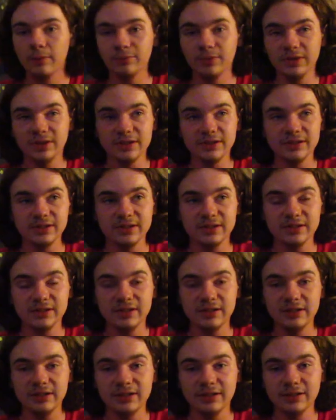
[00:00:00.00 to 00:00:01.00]
because it's
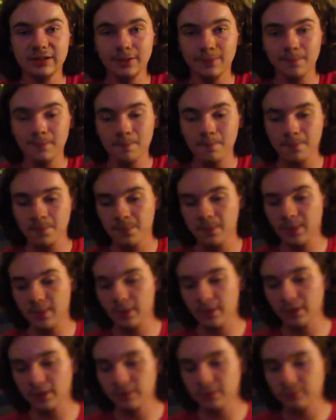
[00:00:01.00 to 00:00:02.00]
the
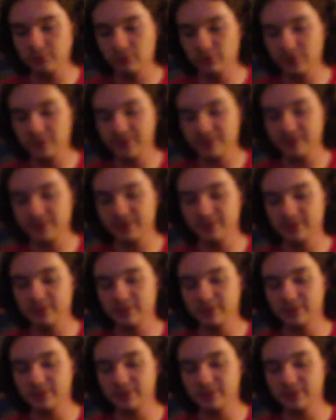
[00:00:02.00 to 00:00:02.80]
what is it?